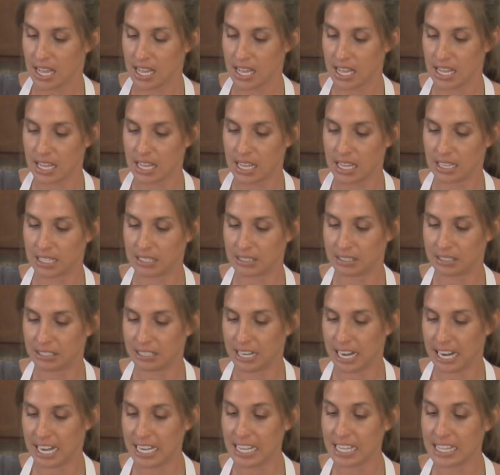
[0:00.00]

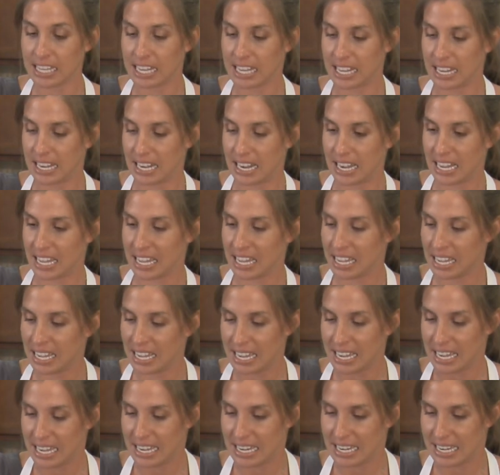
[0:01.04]
Alrighty then.
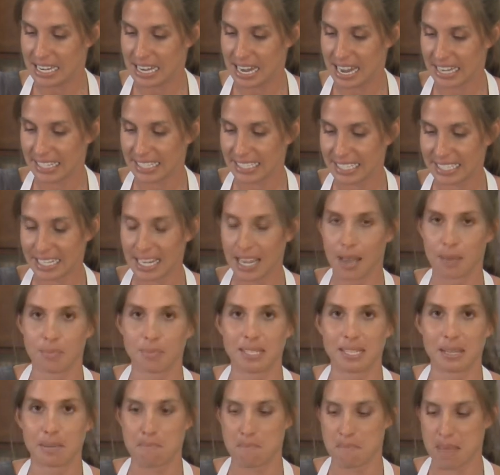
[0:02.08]
Next
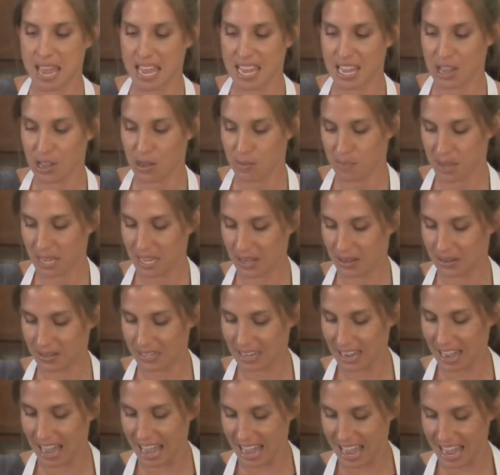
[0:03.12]
comes the mango pico de
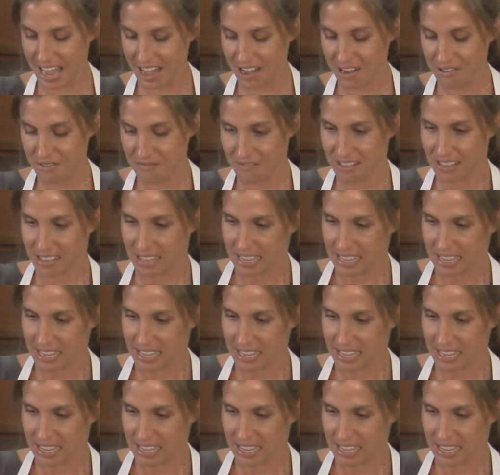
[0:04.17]
gallo.